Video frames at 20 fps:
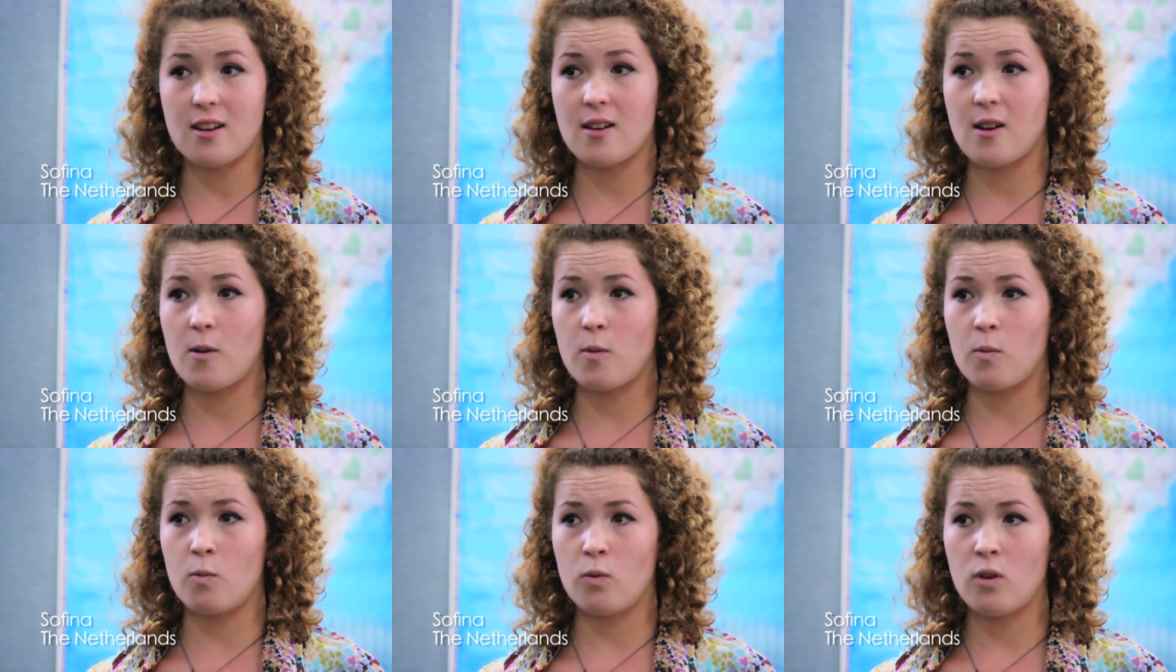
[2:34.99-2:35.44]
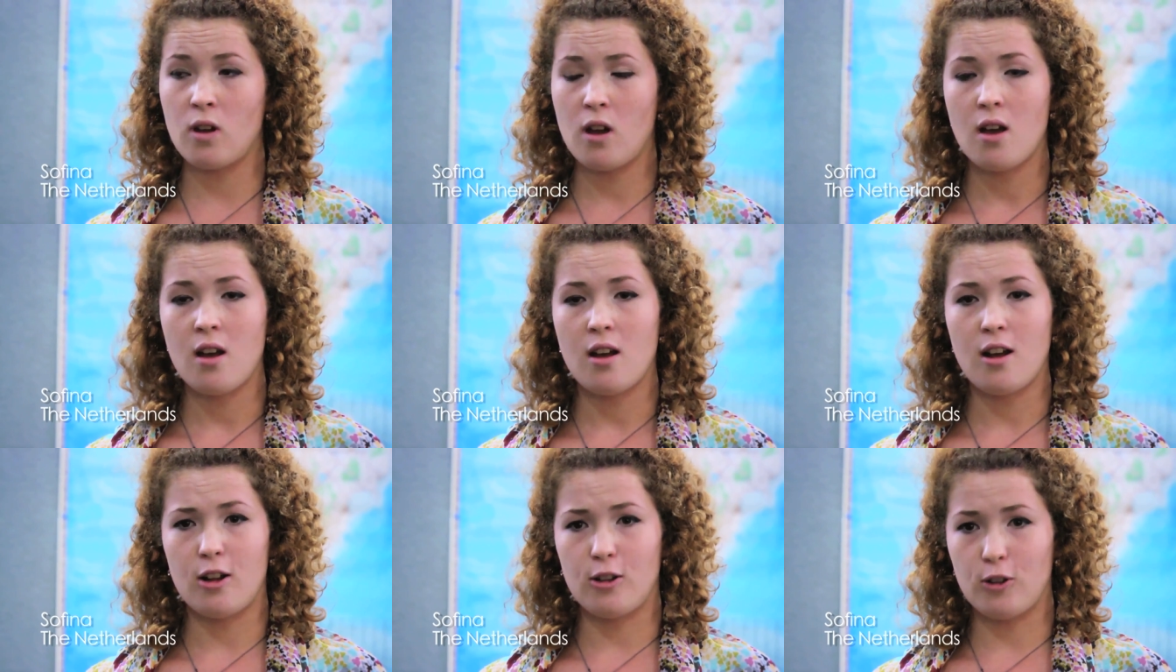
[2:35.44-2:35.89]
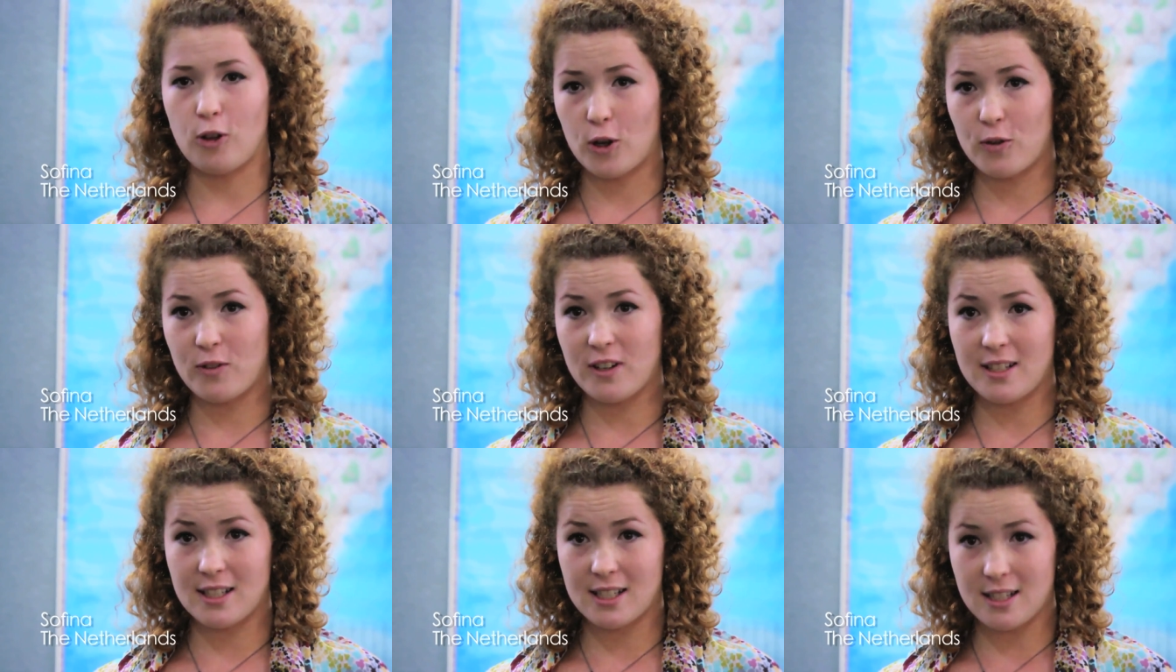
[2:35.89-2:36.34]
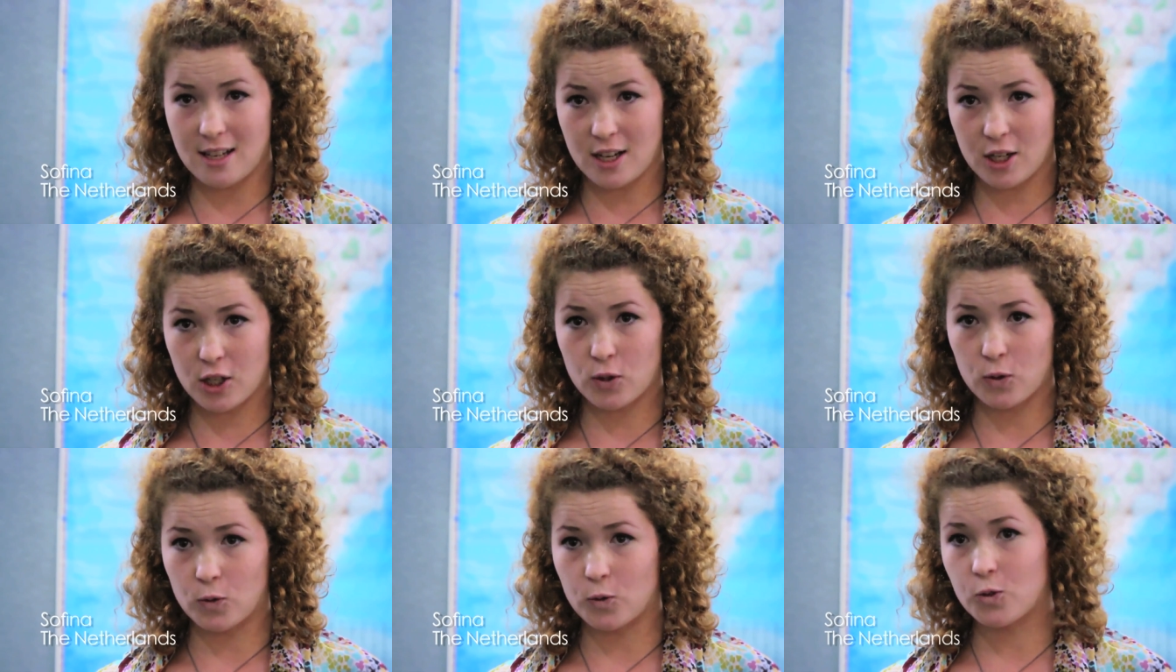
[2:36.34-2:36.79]
Um, a lot of
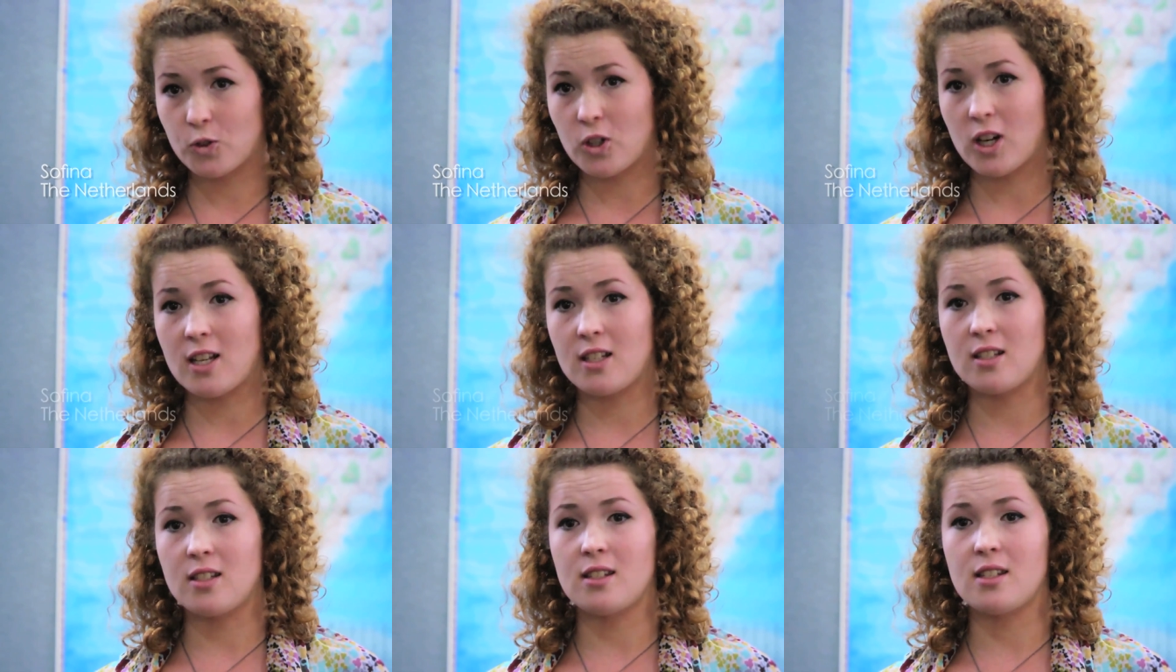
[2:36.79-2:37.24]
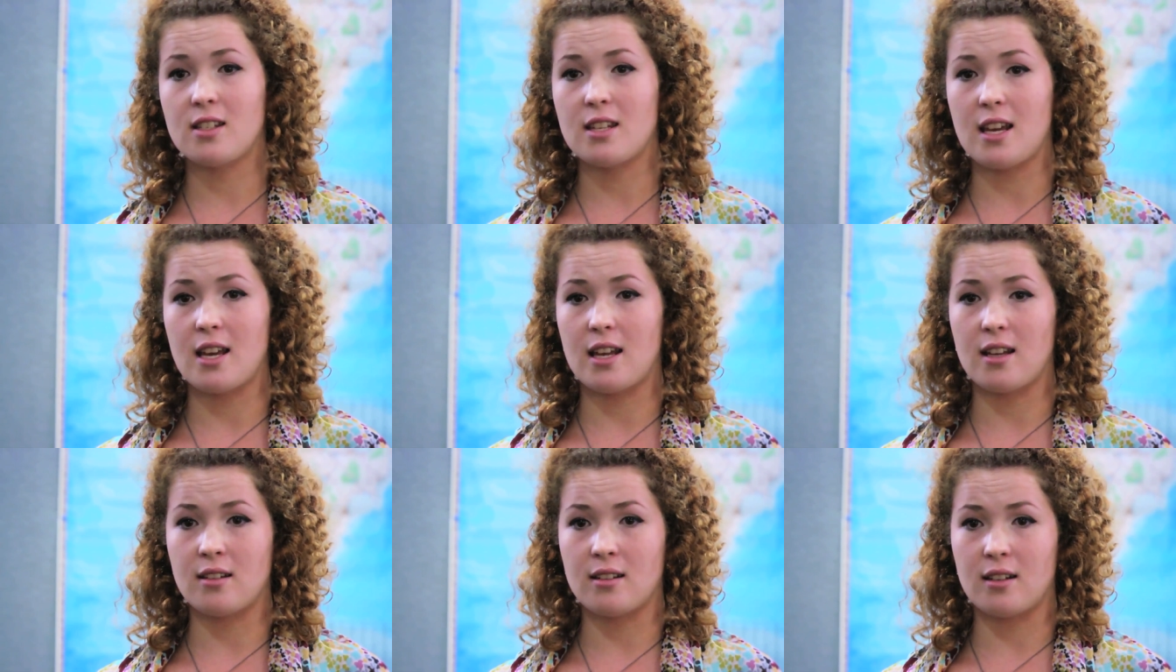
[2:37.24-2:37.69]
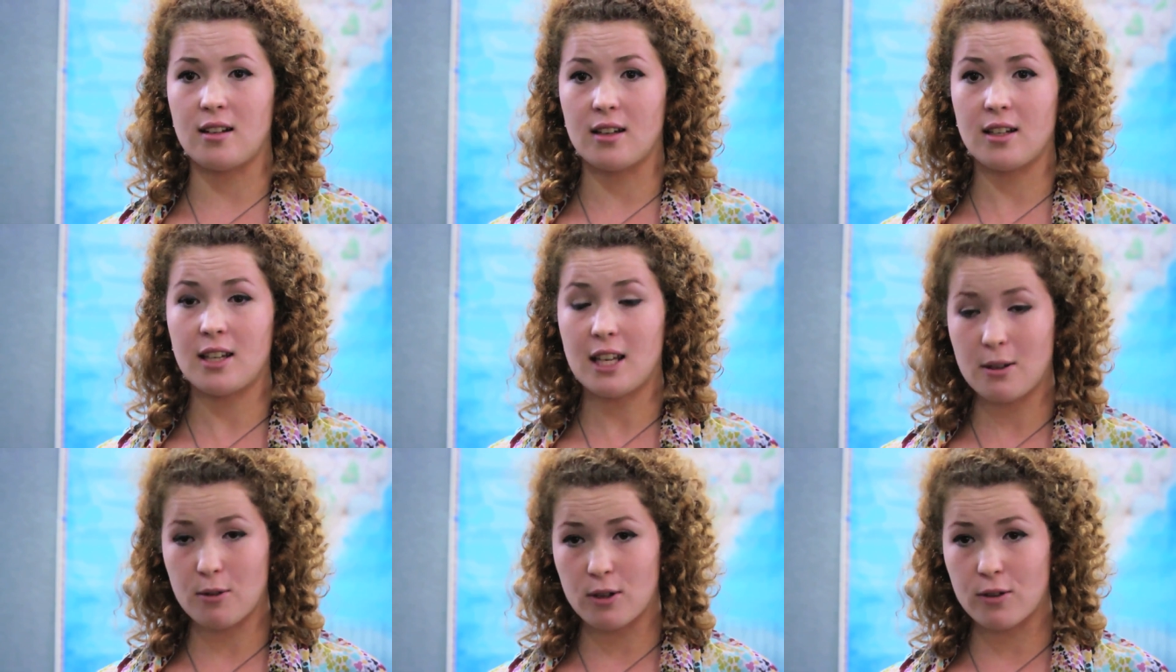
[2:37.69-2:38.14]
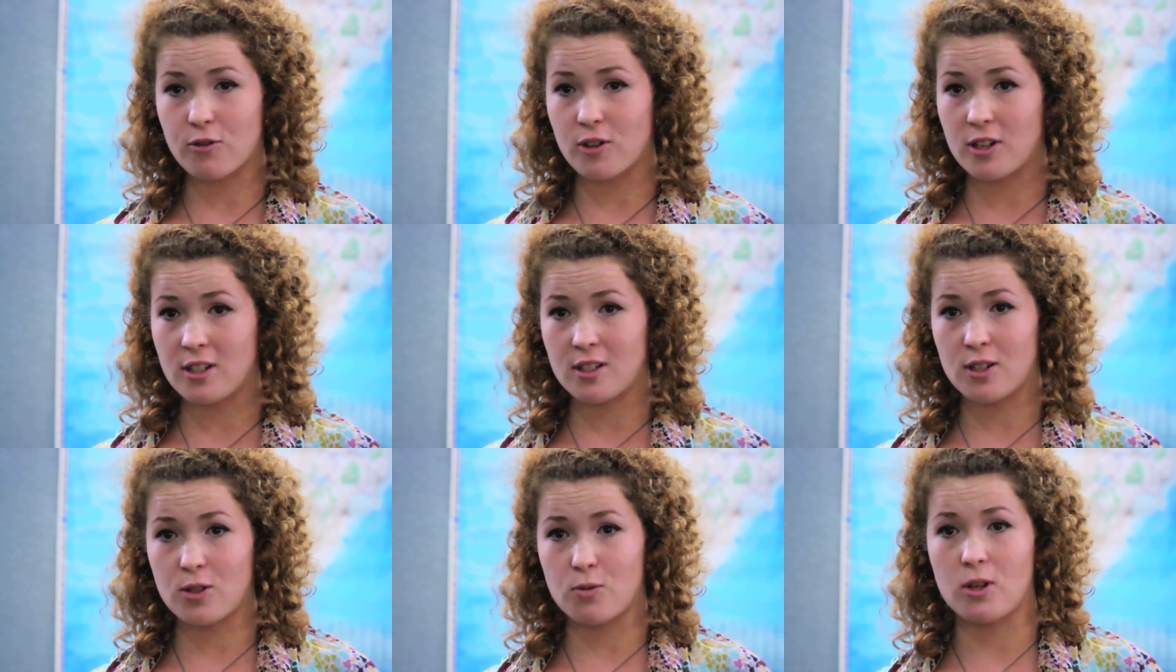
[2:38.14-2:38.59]
international friends and uh, Kiwi
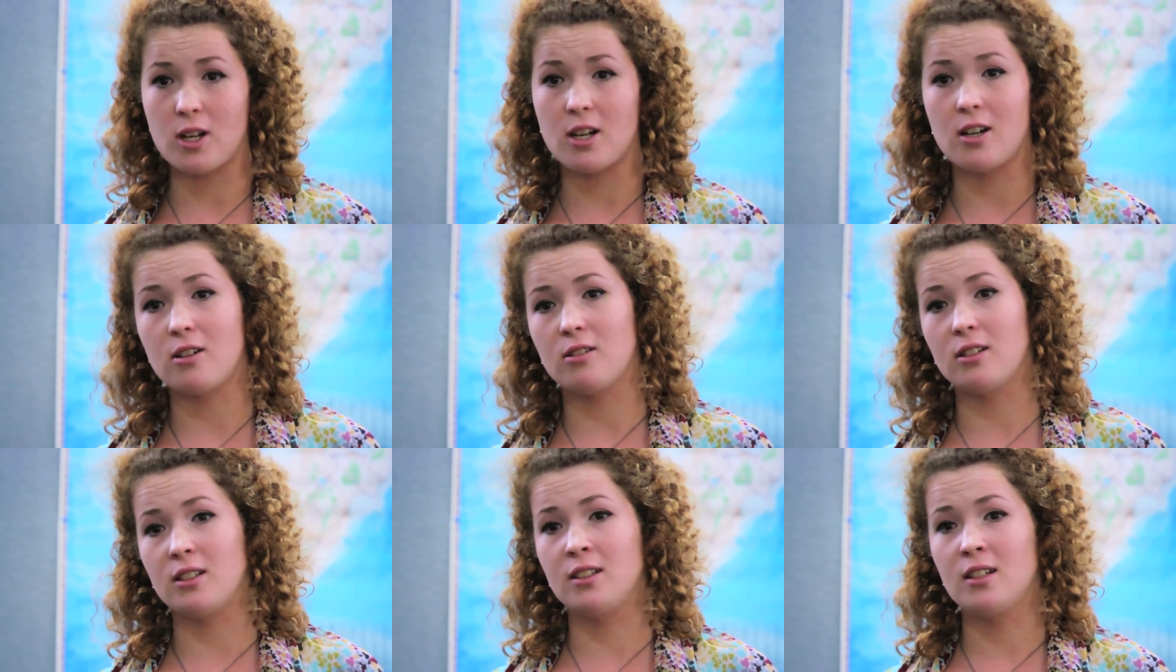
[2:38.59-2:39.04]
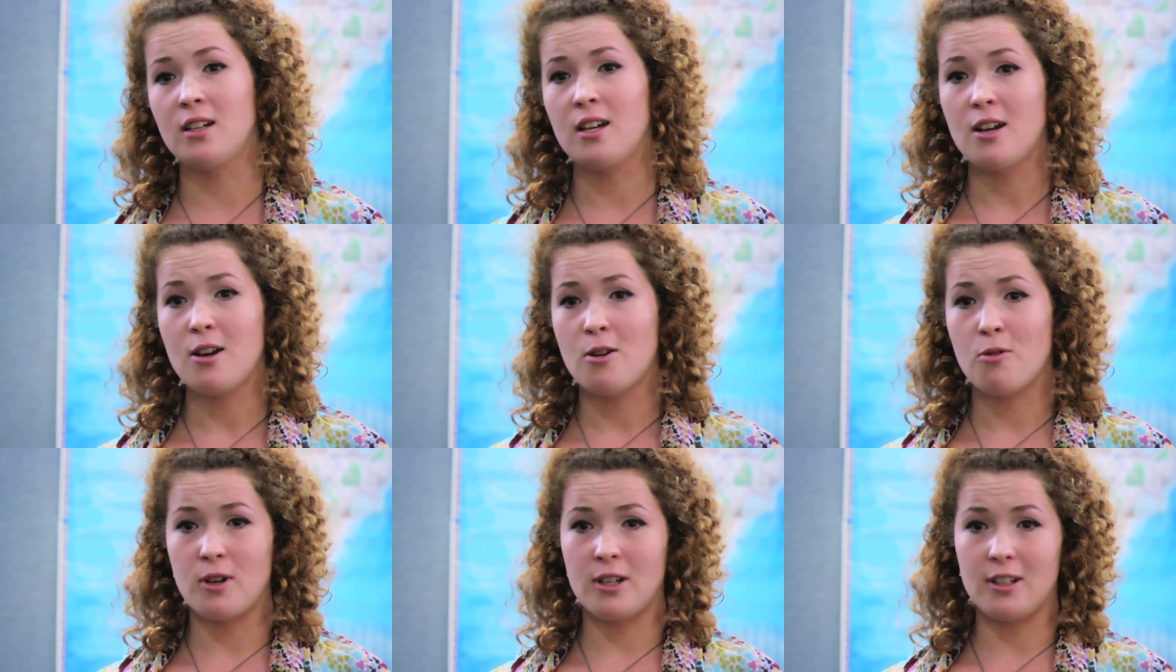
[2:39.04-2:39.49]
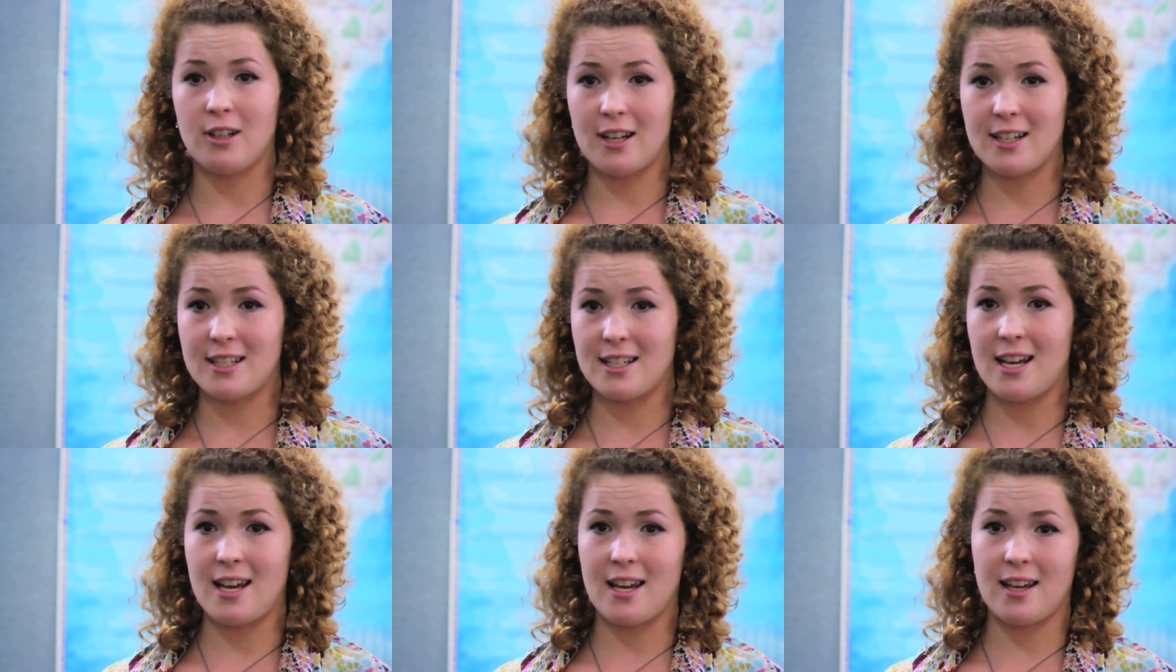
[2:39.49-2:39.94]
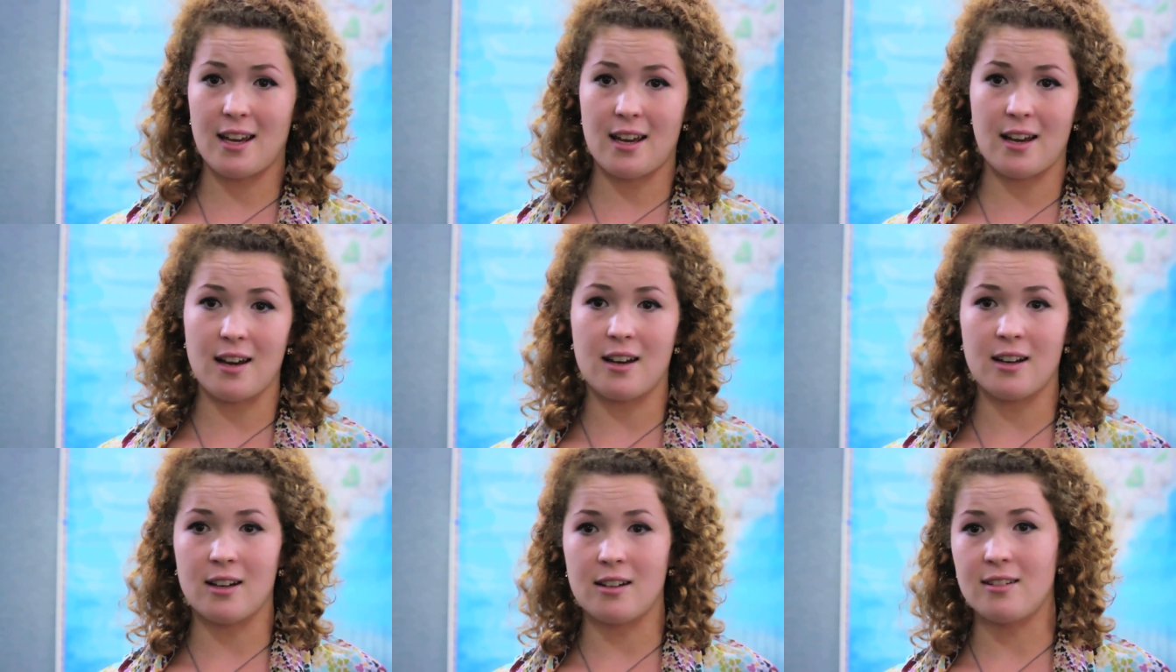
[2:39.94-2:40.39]
friends as well, and we like to hang
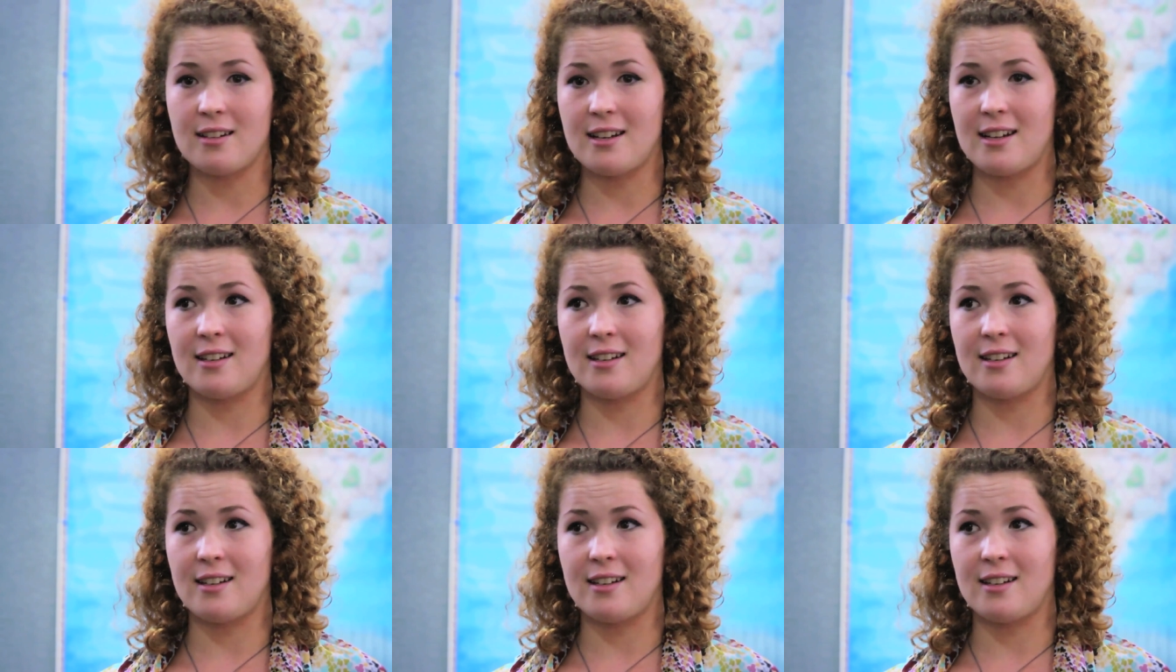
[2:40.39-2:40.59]
out,